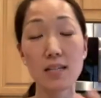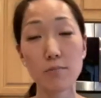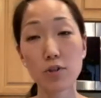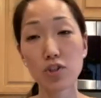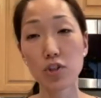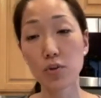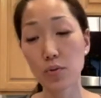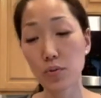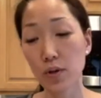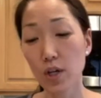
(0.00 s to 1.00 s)
Number
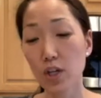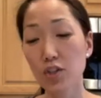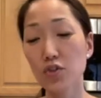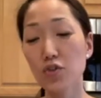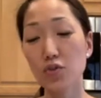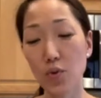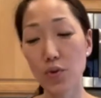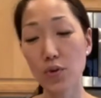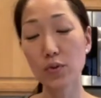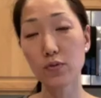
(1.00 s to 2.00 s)
2,
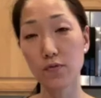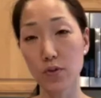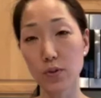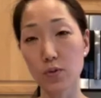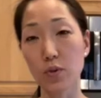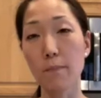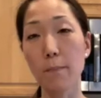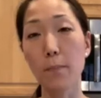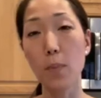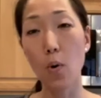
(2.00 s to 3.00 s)
store those foods with
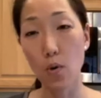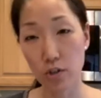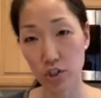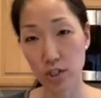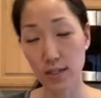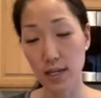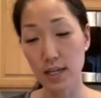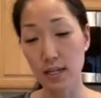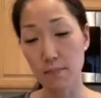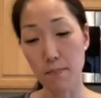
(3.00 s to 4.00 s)
portion
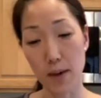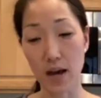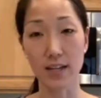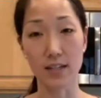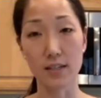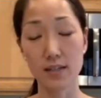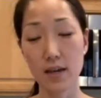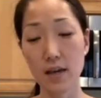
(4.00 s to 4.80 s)
in mind.